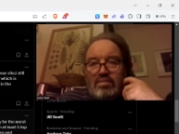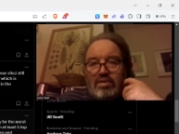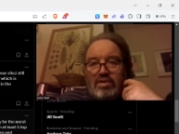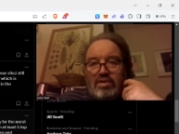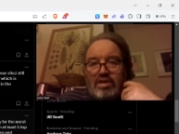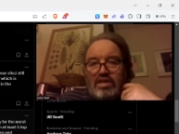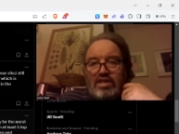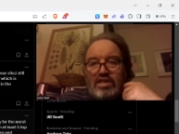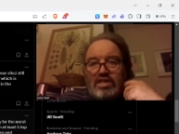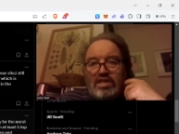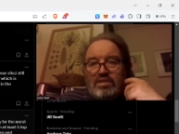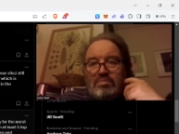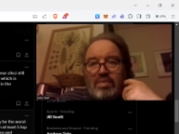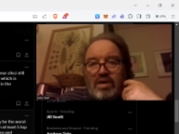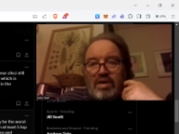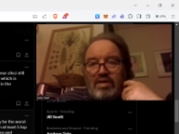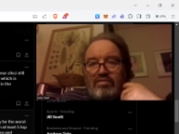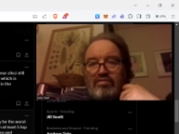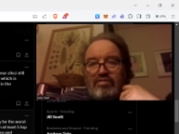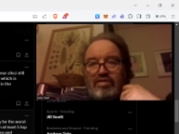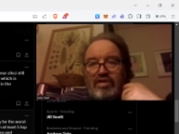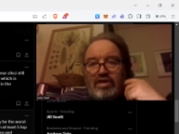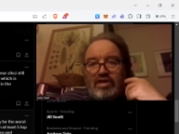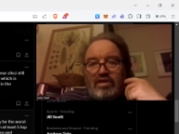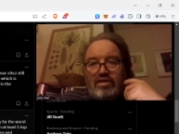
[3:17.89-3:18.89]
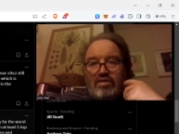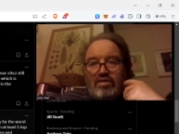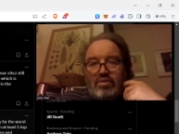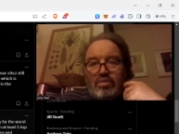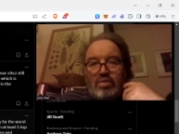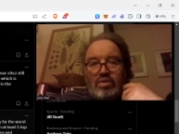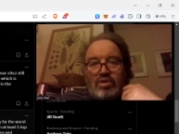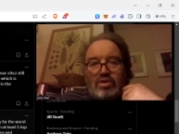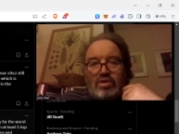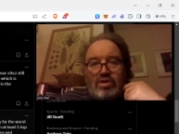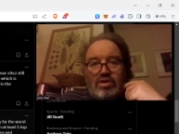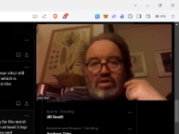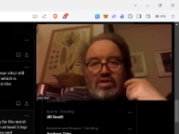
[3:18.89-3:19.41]
but this is by far the
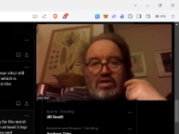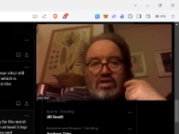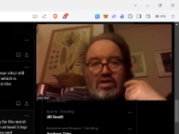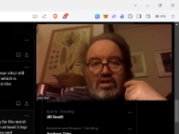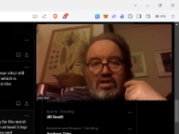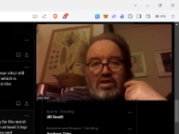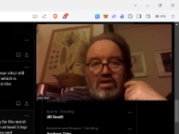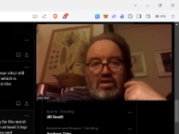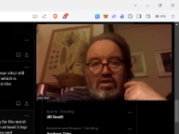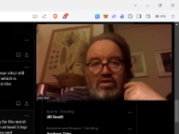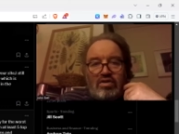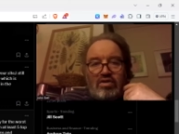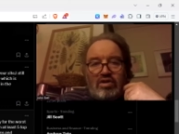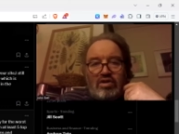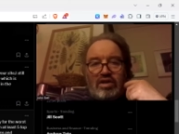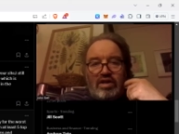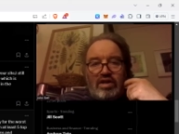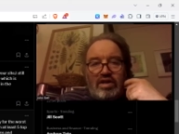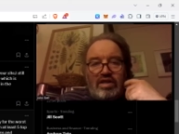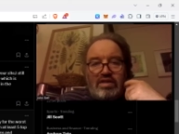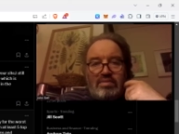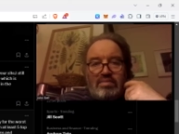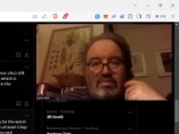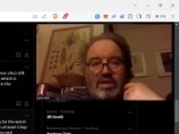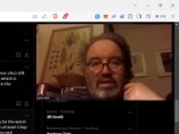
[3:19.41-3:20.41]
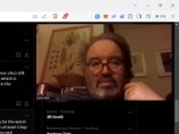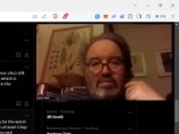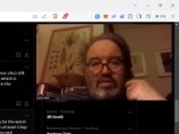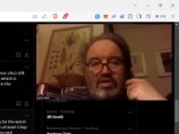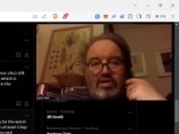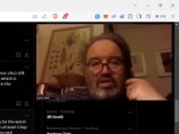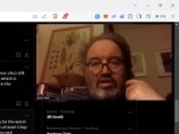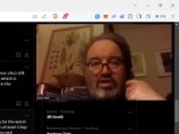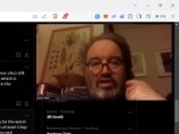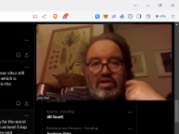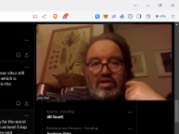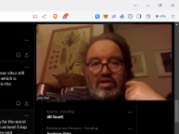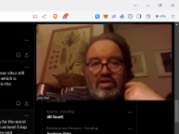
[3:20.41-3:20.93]
worst organized meme
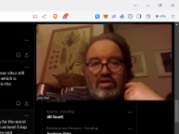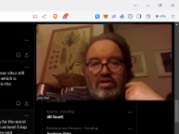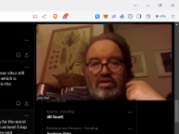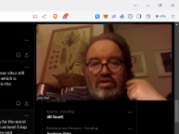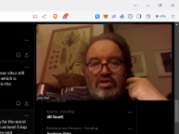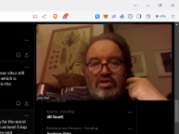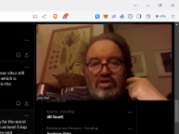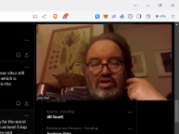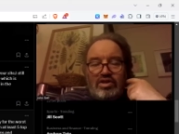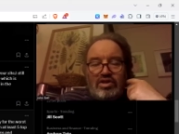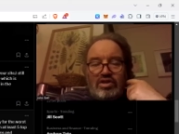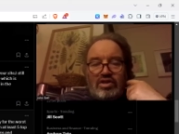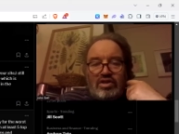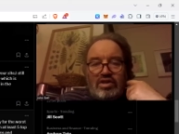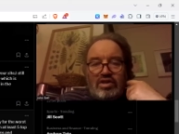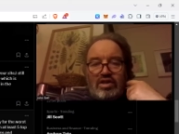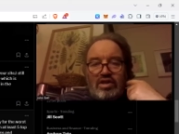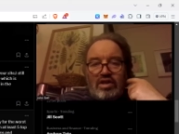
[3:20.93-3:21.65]
coin launch.